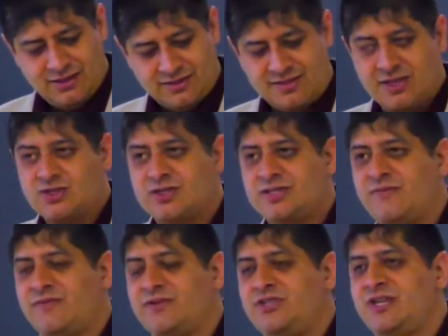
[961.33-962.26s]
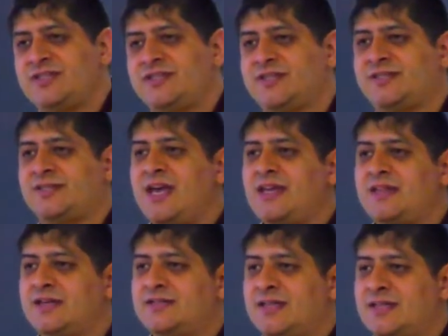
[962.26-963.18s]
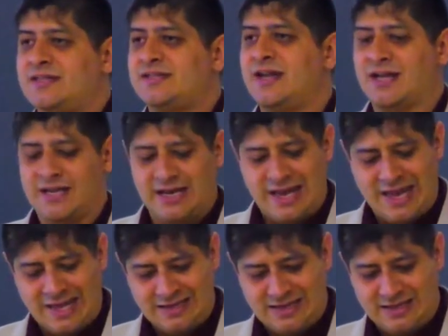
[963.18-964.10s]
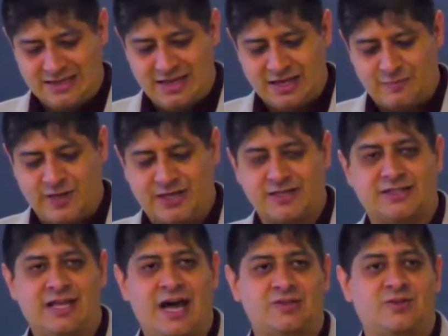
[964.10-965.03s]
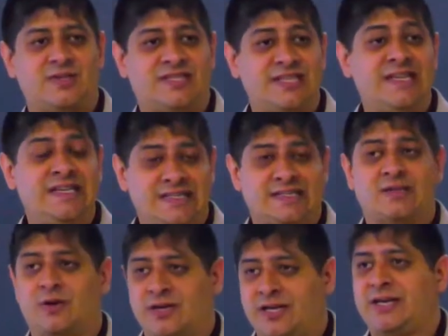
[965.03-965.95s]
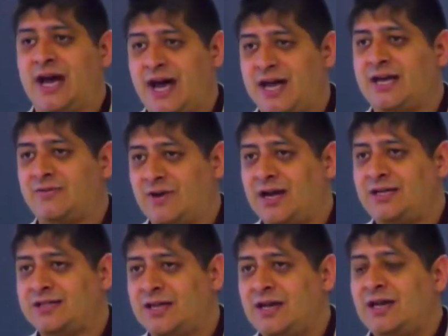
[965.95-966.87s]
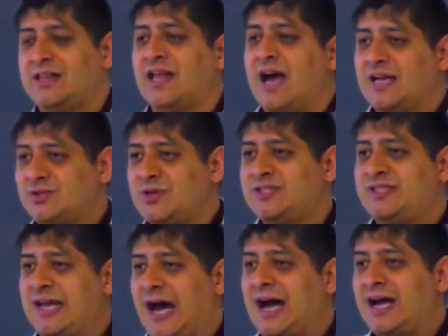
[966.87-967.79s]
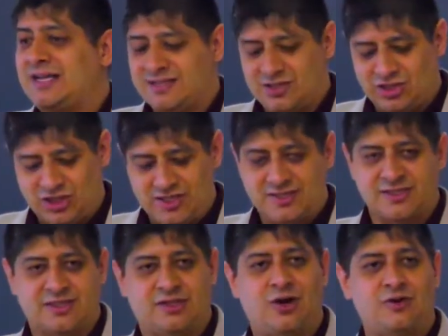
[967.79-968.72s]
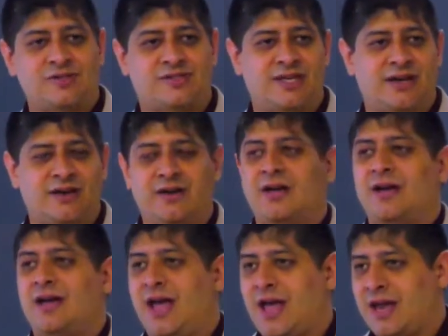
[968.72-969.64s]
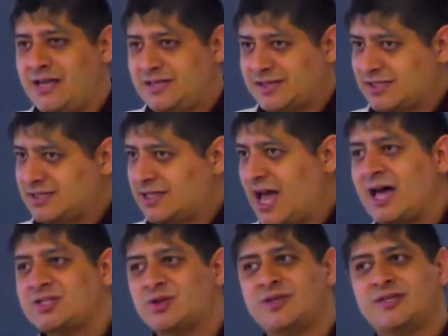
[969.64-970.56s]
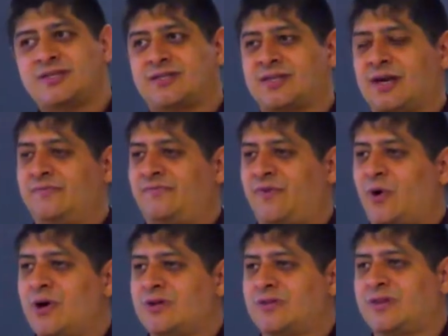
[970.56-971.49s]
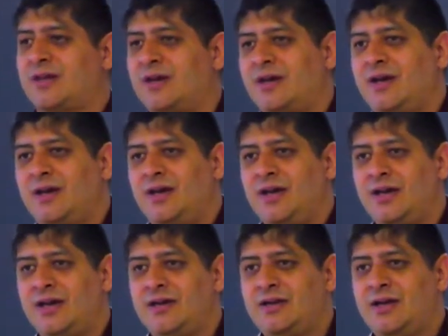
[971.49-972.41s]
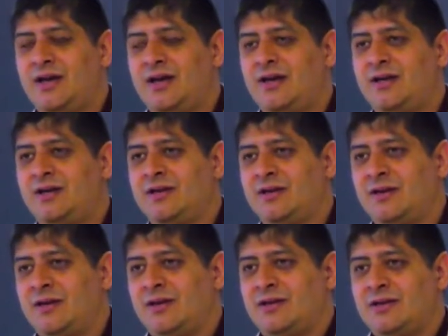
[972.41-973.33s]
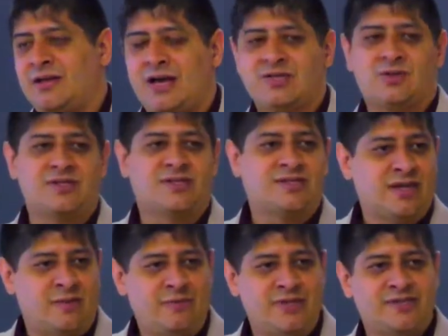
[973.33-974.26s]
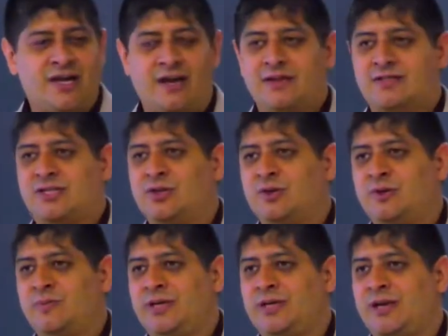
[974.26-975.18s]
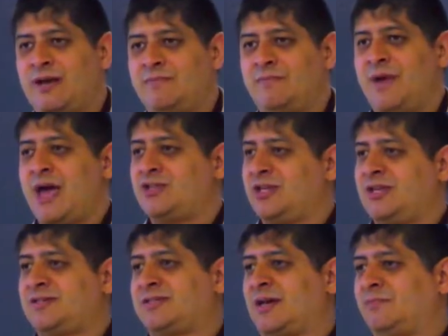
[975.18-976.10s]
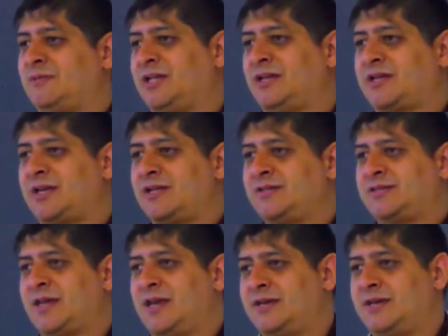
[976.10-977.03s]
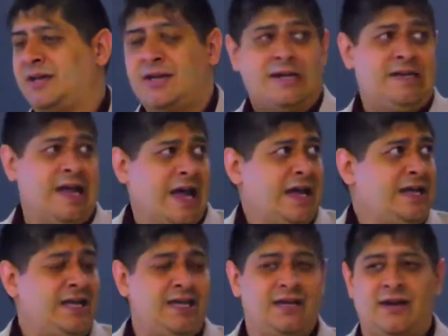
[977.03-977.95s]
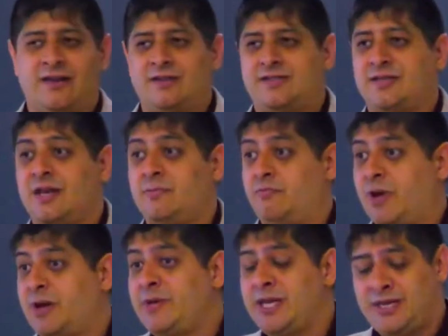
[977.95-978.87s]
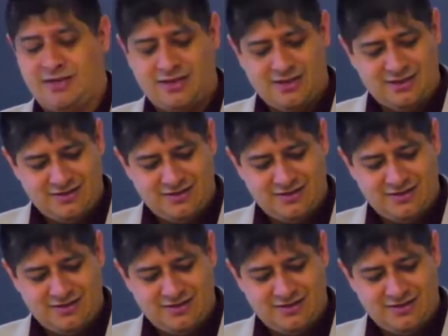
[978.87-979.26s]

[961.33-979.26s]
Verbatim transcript: it's interesting for Jesus to say this, that it's not going to end in death, because Lazarus is going to die, right? Lazarus dies, and Jesus goes there, and he says, Lazarus, come forth. And uh, Lazarus stumbles out of the tomb, and I'm imagining some little kid said, Daddy, and others said, Mummy.